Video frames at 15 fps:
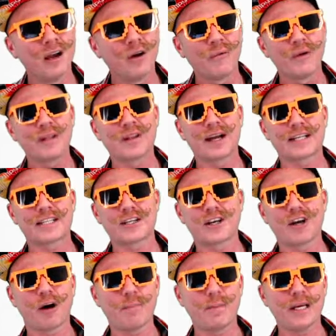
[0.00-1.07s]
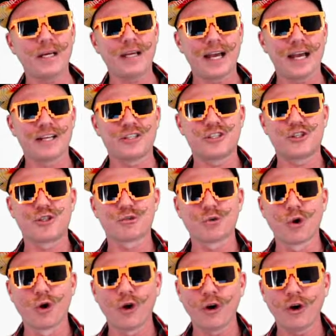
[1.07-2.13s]
We like to copy and
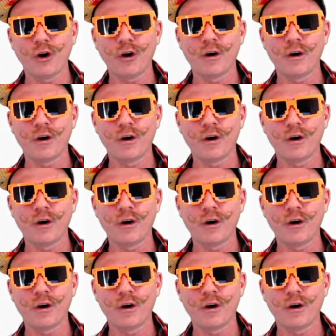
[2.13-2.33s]
draw